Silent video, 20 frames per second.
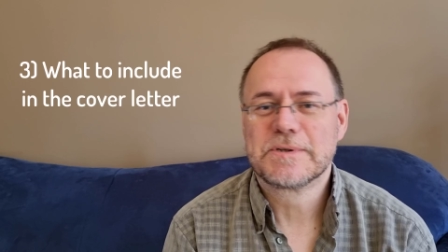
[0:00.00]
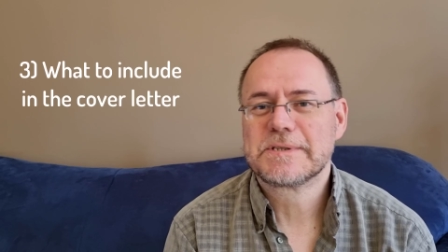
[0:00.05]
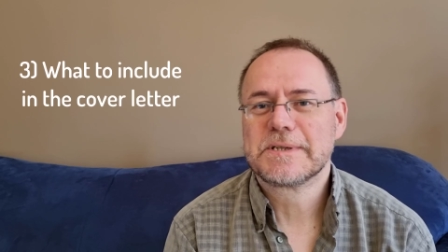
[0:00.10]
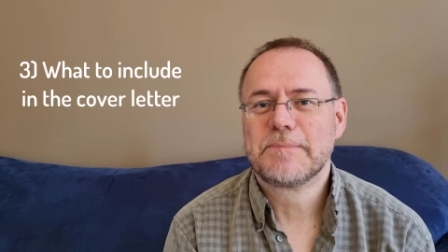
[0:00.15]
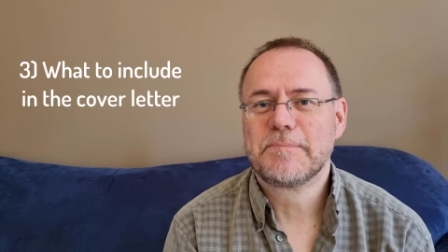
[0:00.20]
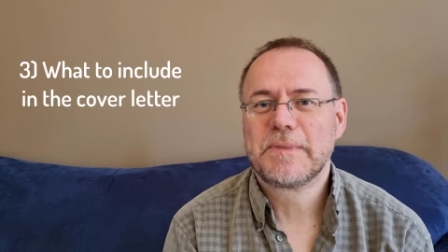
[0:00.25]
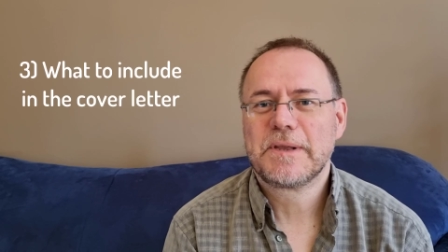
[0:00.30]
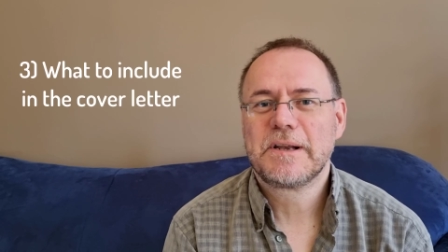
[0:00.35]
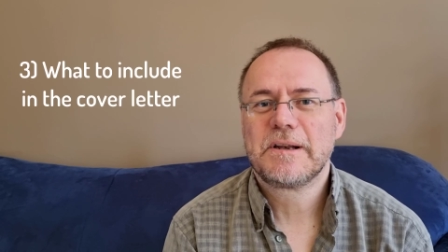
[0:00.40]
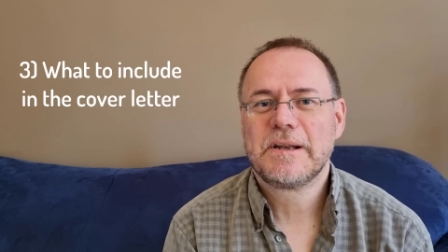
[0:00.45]
or
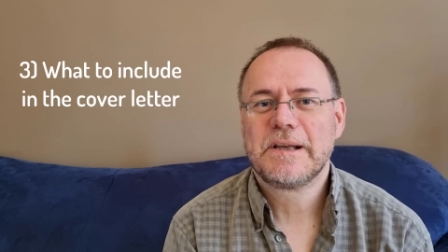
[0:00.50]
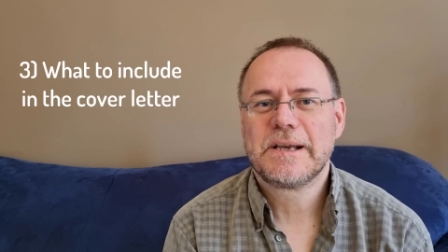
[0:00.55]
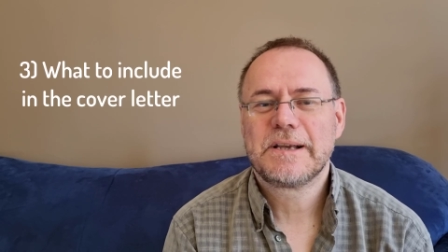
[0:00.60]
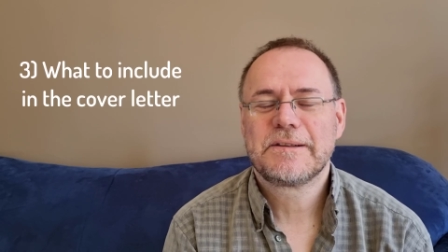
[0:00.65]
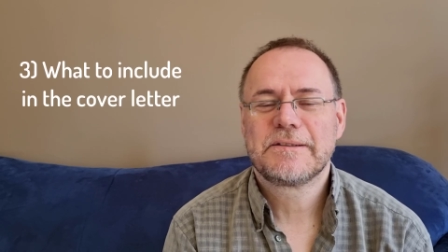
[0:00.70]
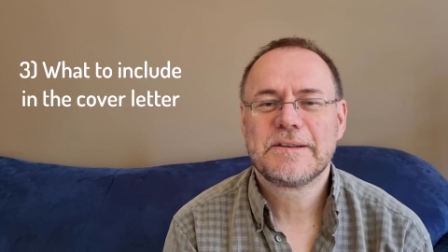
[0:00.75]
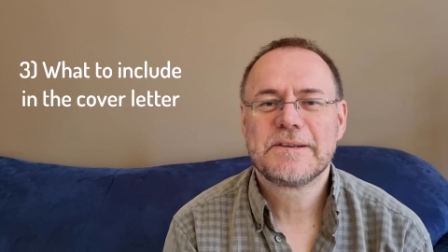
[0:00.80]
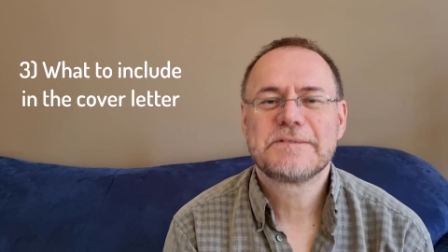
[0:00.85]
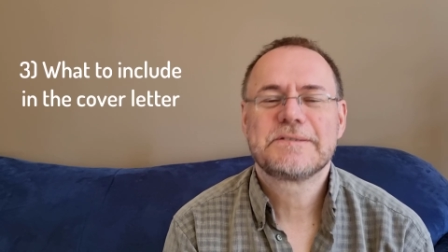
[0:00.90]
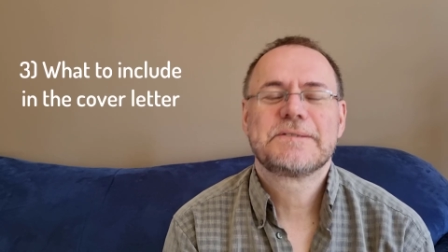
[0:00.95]
something
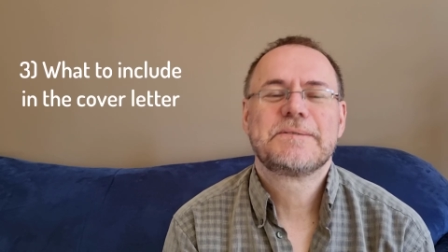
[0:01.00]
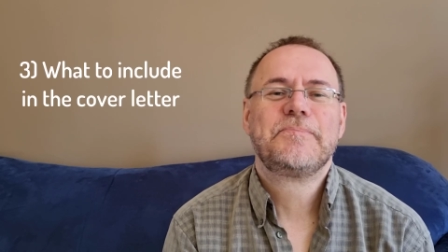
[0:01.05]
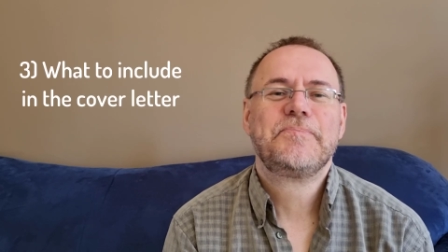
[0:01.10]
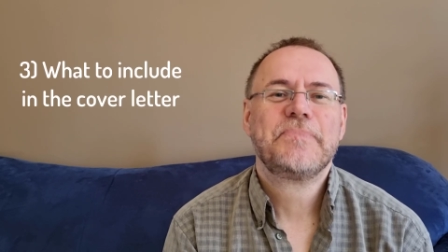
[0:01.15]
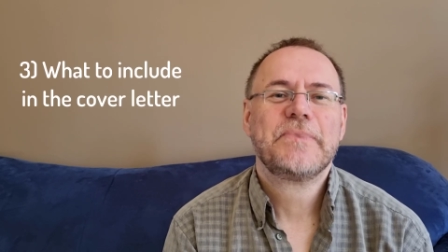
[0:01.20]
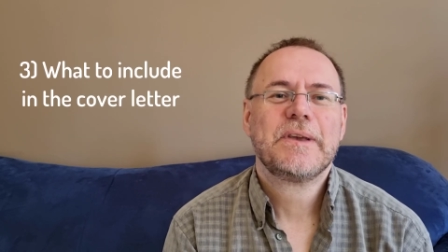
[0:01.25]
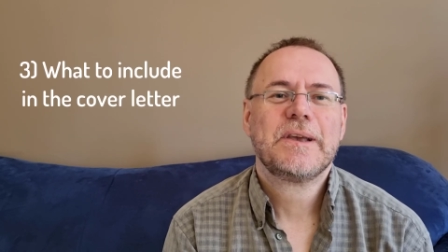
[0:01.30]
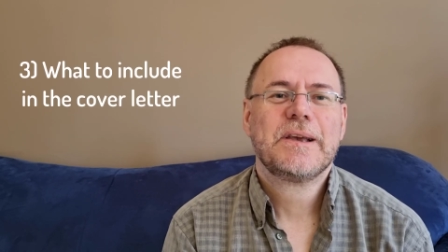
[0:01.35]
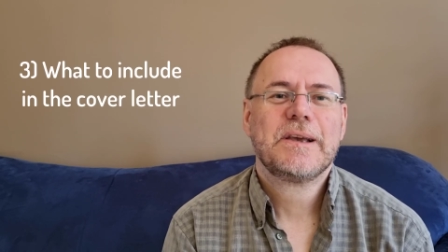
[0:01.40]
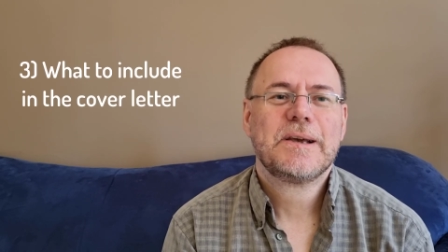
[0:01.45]
like this
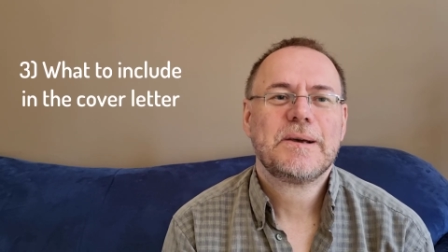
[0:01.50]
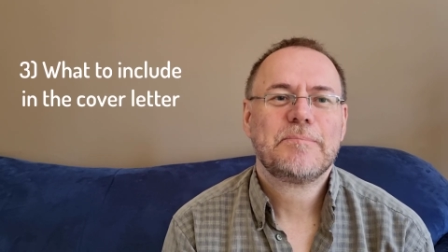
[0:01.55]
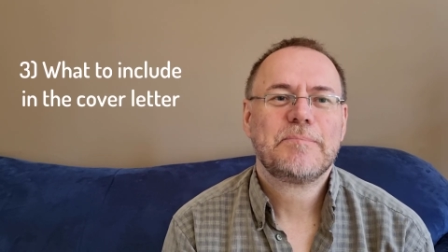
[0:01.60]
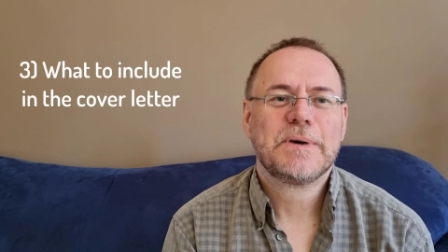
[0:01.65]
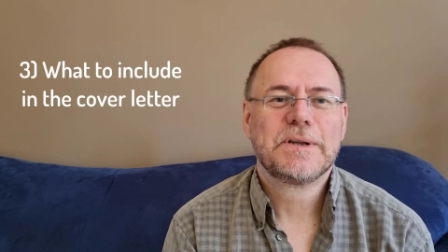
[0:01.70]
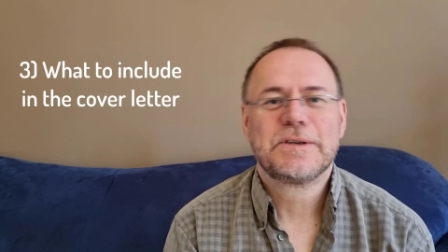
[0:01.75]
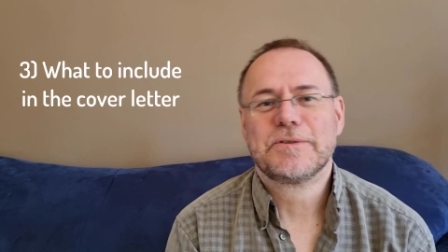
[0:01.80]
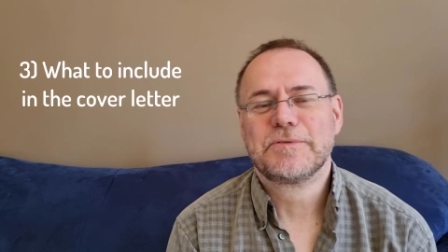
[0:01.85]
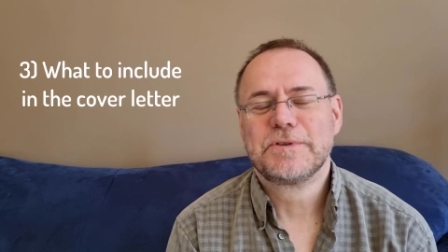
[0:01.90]
but